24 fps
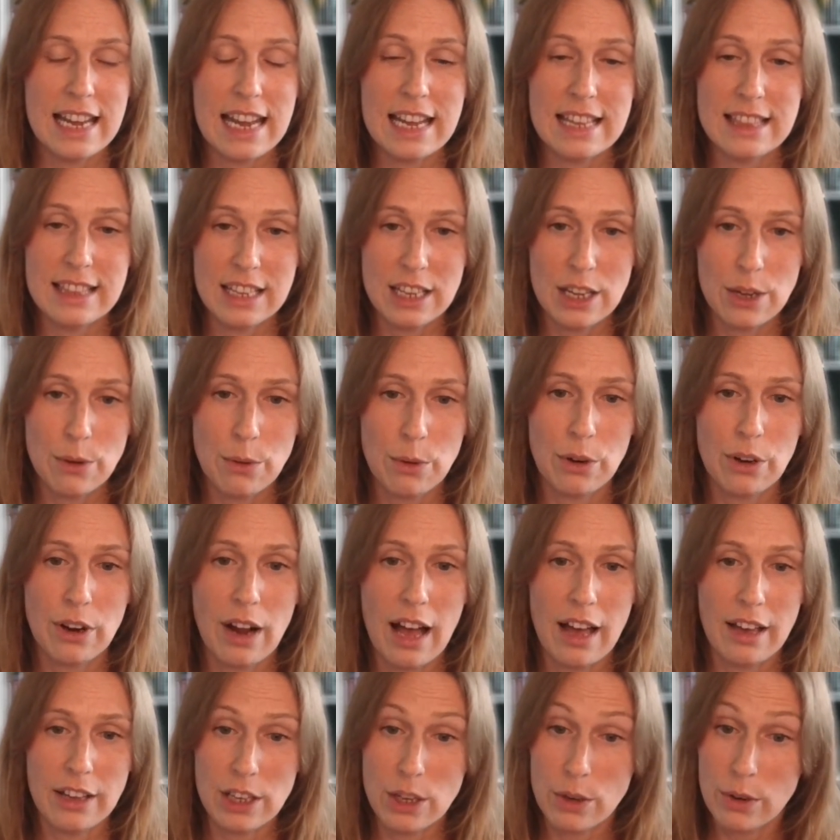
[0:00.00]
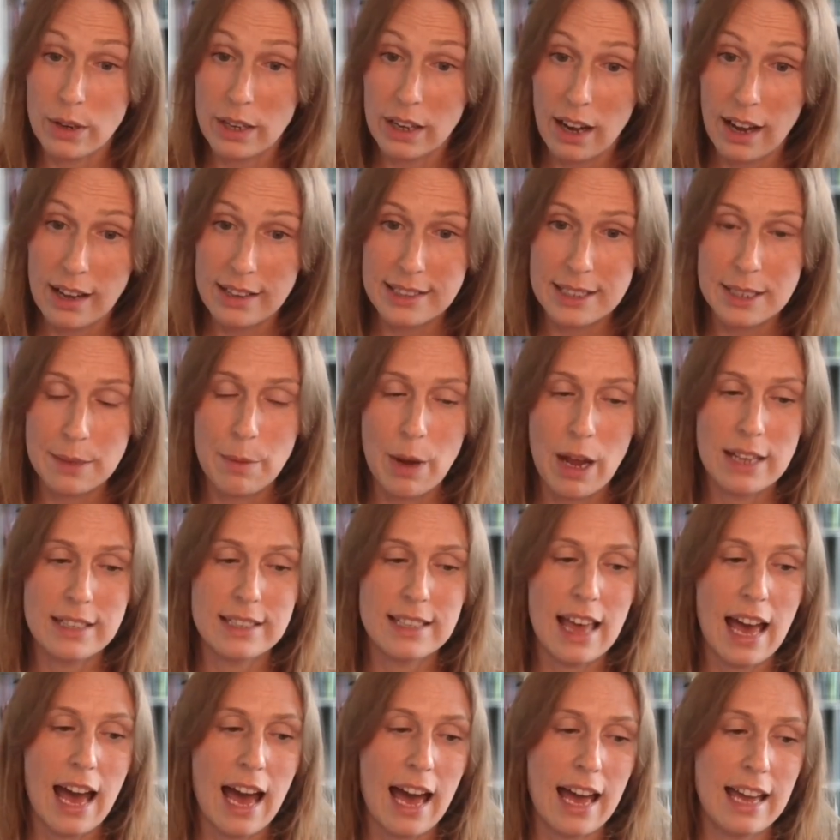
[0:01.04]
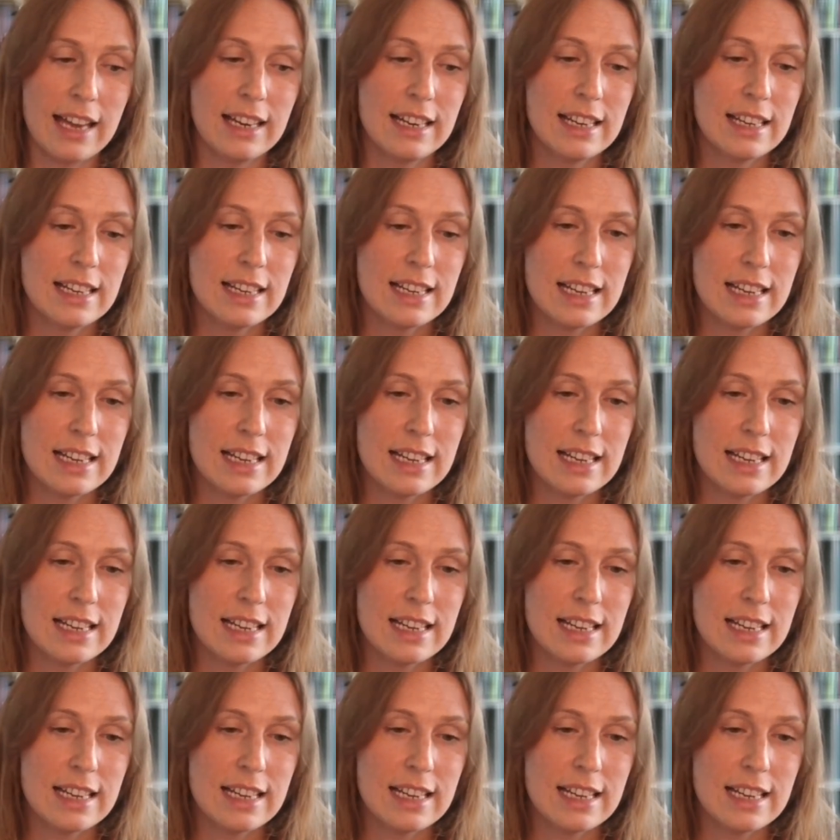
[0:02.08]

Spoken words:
In the URL, you can customize that.